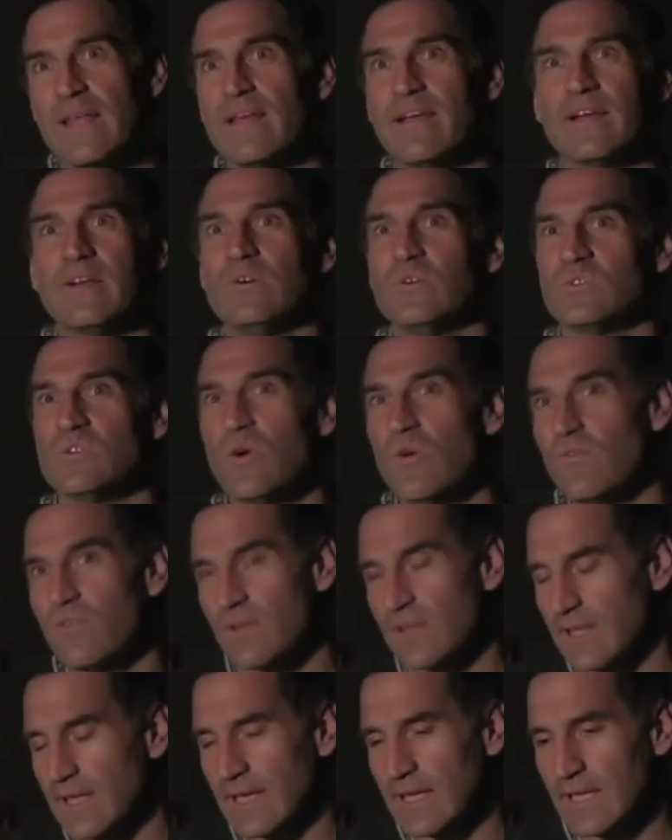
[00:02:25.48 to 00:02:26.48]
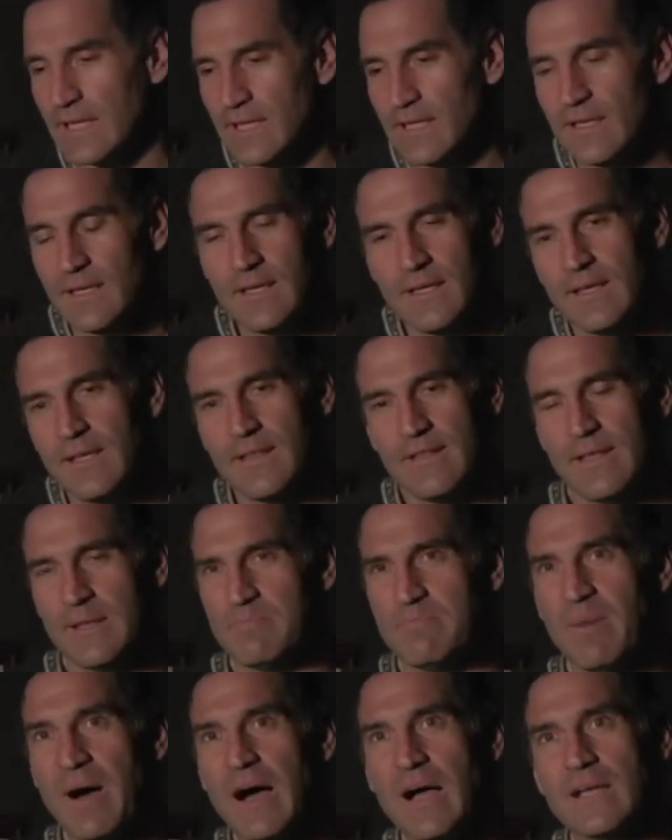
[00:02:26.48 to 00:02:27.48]
that goes over that that
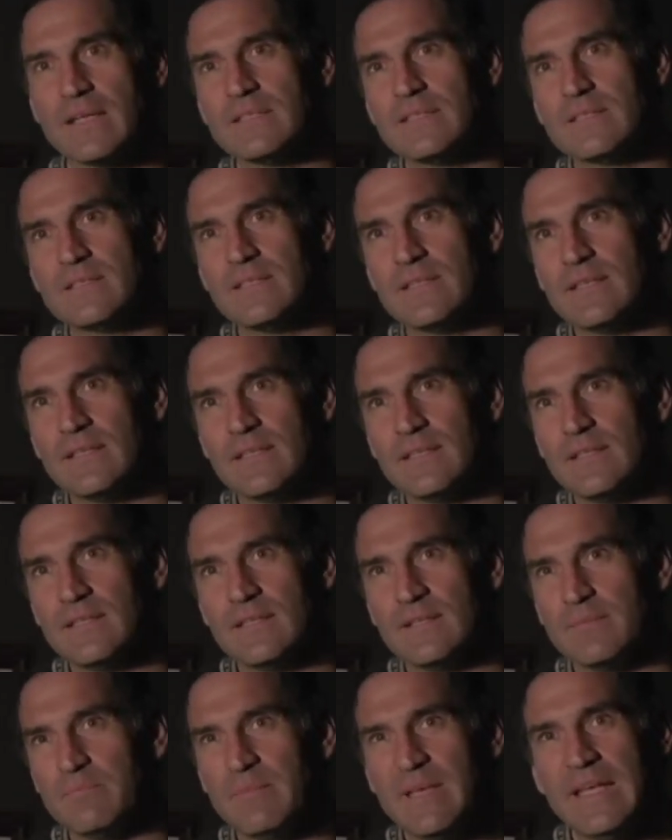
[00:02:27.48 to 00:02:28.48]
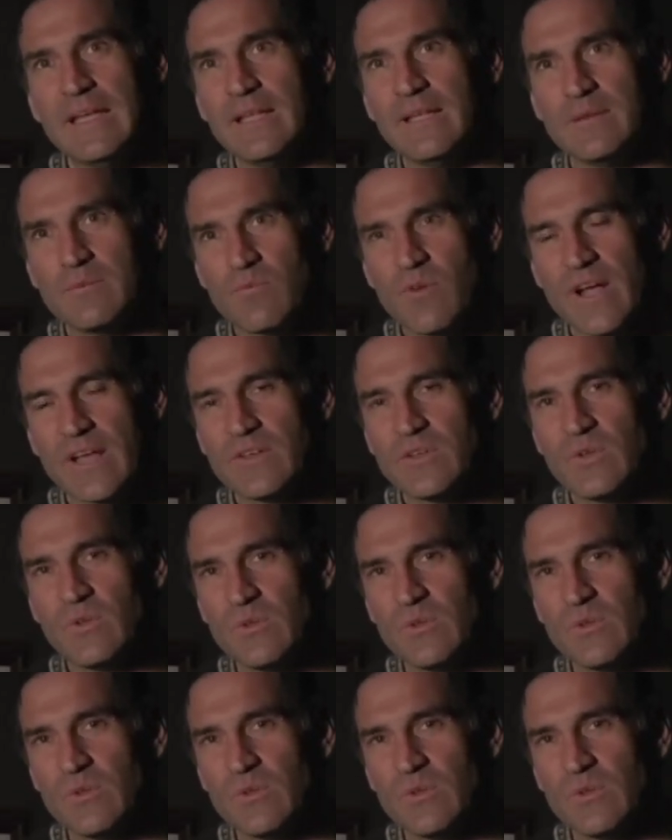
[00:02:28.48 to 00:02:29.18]
binds the, the medium right to